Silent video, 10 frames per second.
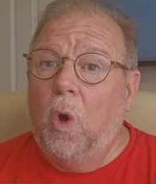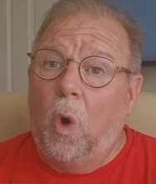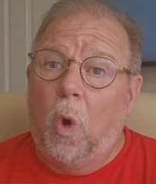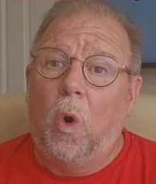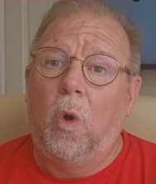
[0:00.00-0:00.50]

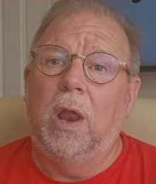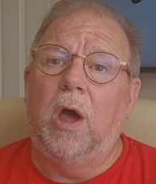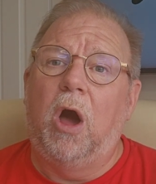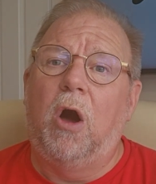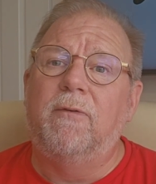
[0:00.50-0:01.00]
all
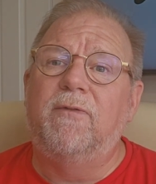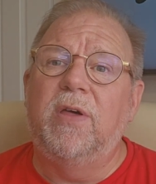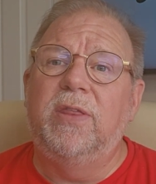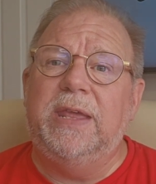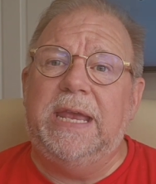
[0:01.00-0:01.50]
of
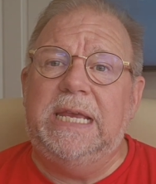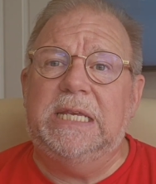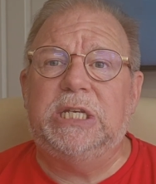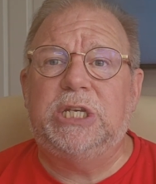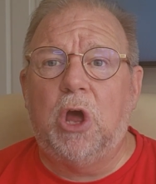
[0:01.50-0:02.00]
the
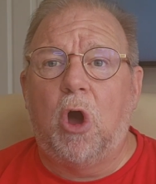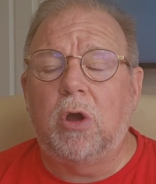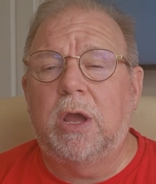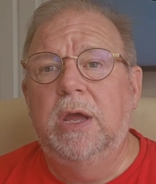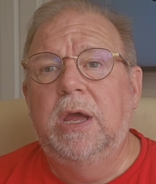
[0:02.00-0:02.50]
stock